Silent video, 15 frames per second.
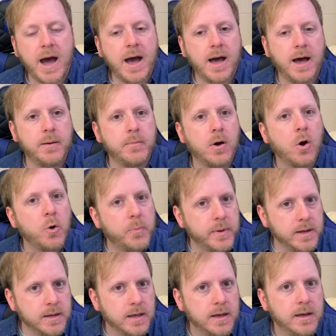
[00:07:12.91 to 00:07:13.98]
I'm
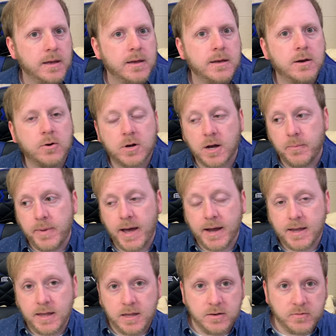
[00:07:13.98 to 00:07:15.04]
hoping he'll come
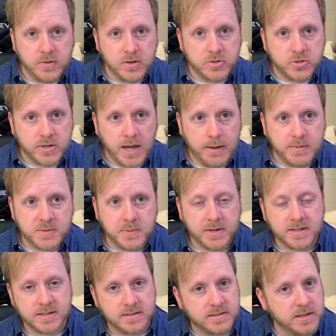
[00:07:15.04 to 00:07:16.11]
back in future games,
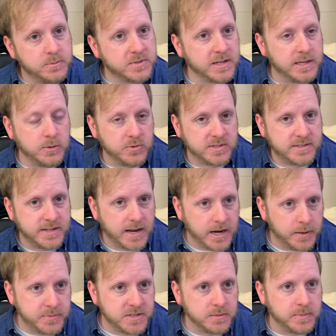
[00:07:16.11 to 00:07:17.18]
because it seems like he was set
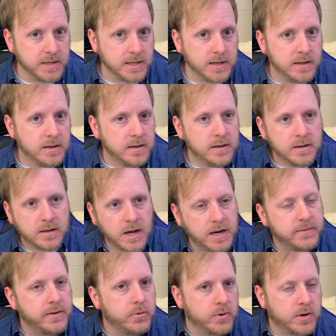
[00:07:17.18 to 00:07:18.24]
up to be kind
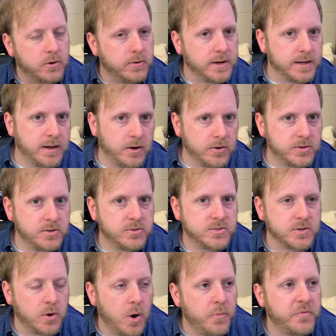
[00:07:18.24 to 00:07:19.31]
of a recurring character.
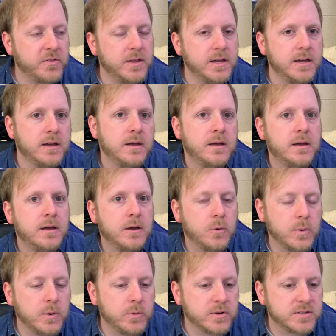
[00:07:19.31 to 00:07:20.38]
So hopefully
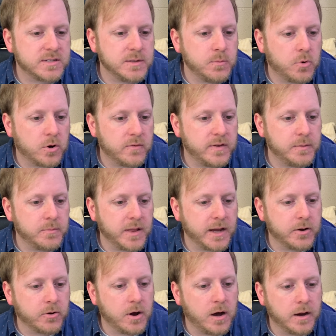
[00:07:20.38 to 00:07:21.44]
we will see more of him
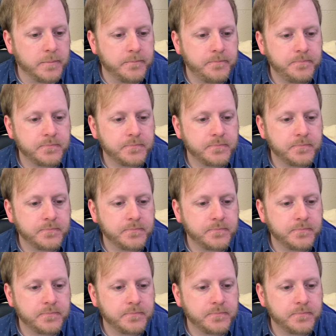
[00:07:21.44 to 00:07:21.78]
later on.